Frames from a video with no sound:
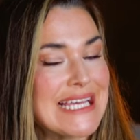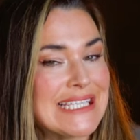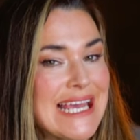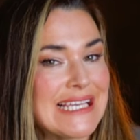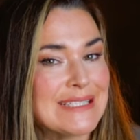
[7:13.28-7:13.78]

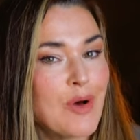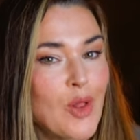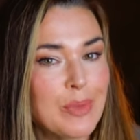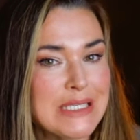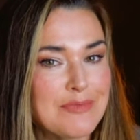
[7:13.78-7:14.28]
is a
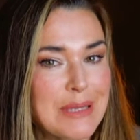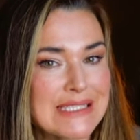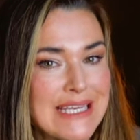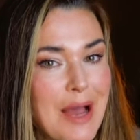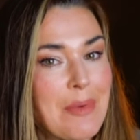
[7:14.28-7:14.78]
small piece of
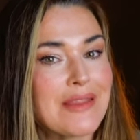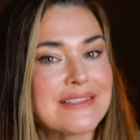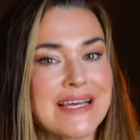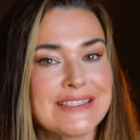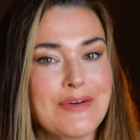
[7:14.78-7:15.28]
plastic about the
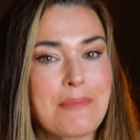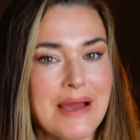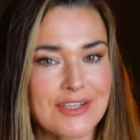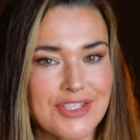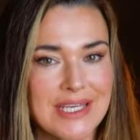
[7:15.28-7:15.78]
size of a
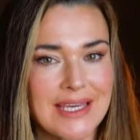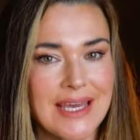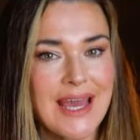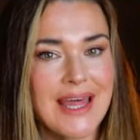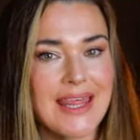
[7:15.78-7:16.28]
matchstick
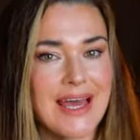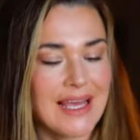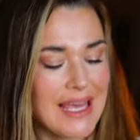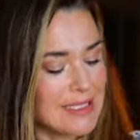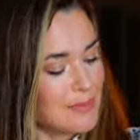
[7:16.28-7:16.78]

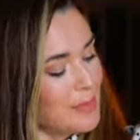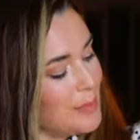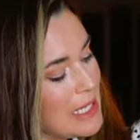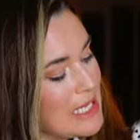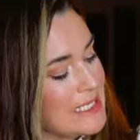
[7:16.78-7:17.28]
that gets
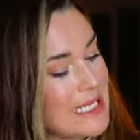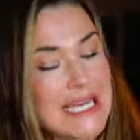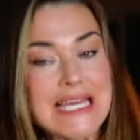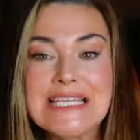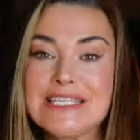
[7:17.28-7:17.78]
placed
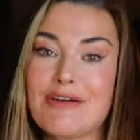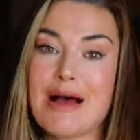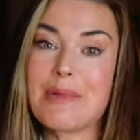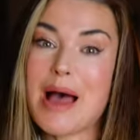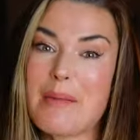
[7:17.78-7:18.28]
into your
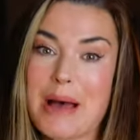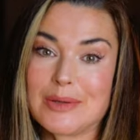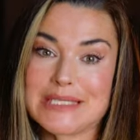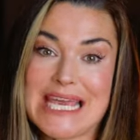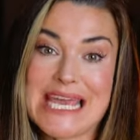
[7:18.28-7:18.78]
arm
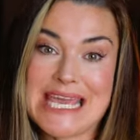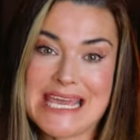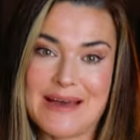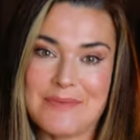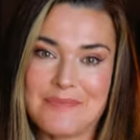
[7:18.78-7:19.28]
about
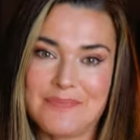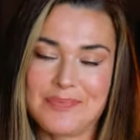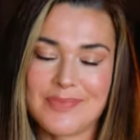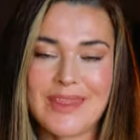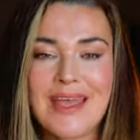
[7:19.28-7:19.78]
here.
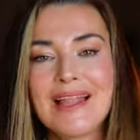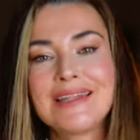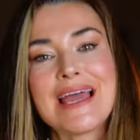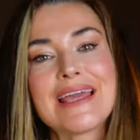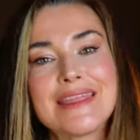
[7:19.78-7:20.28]

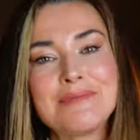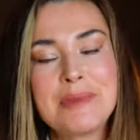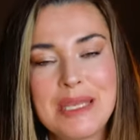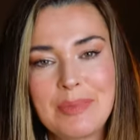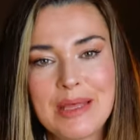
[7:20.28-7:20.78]
Like the
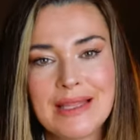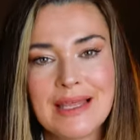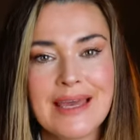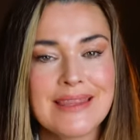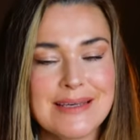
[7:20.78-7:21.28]
mini pill
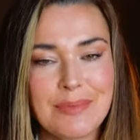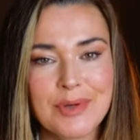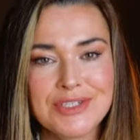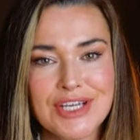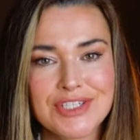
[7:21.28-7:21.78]
and like the depot
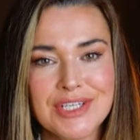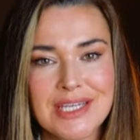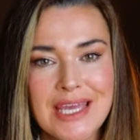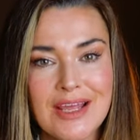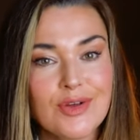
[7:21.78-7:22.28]
injection,
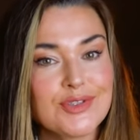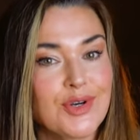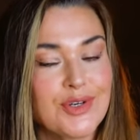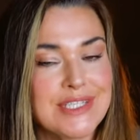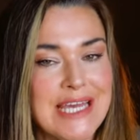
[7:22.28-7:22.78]
it also
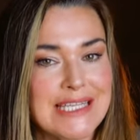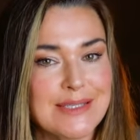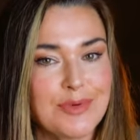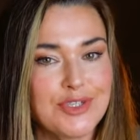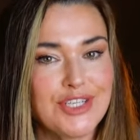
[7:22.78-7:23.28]
contains
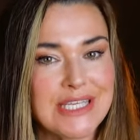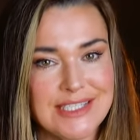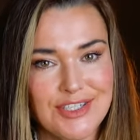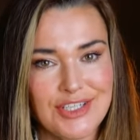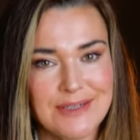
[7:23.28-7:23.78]

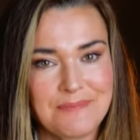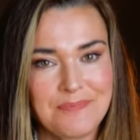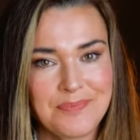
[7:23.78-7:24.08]
progestogen.